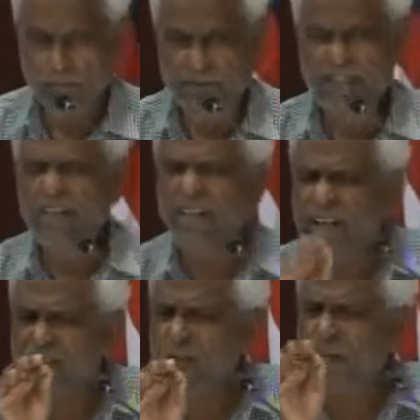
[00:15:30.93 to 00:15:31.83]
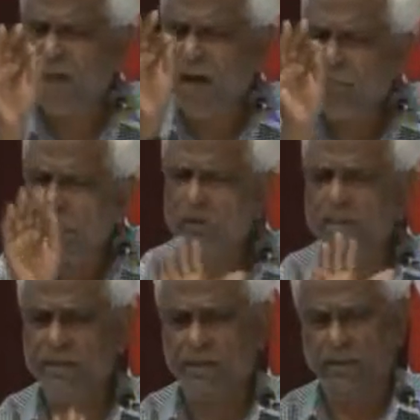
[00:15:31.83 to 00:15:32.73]
The Indians were
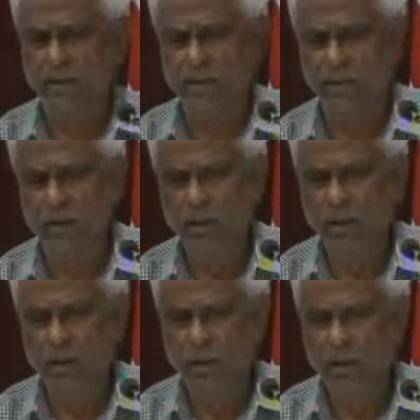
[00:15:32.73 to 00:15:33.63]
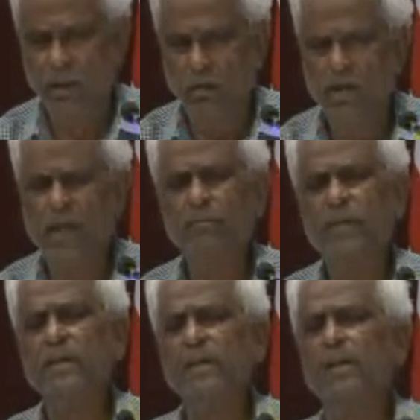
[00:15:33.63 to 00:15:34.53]
apologetic. We have
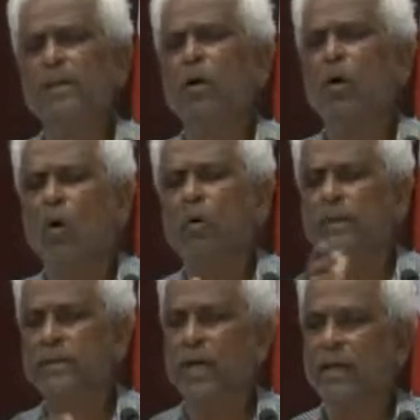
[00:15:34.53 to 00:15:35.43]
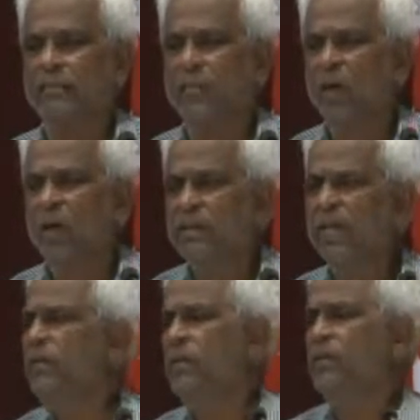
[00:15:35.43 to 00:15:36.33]
been telling all the time
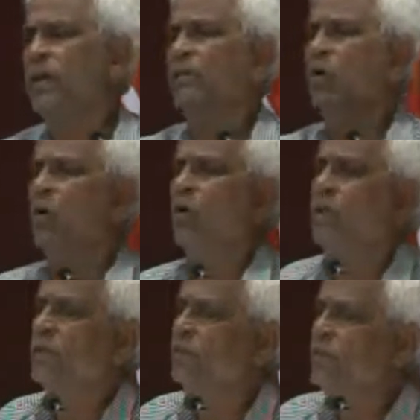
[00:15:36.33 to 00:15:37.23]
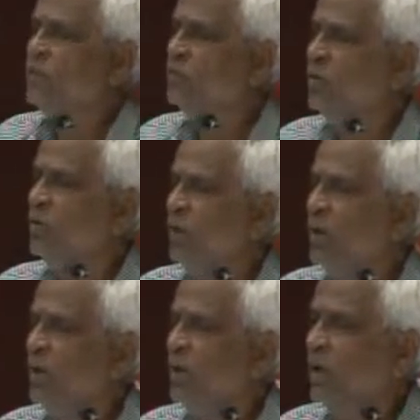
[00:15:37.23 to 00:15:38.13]
that we were always peaceful,
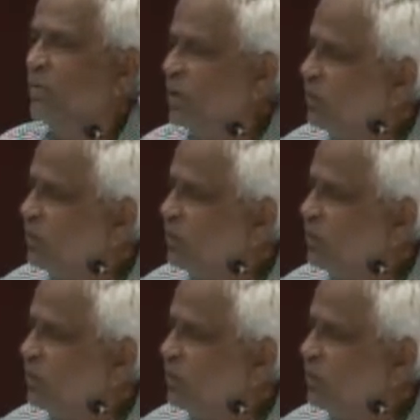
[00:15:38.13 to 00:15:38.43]
but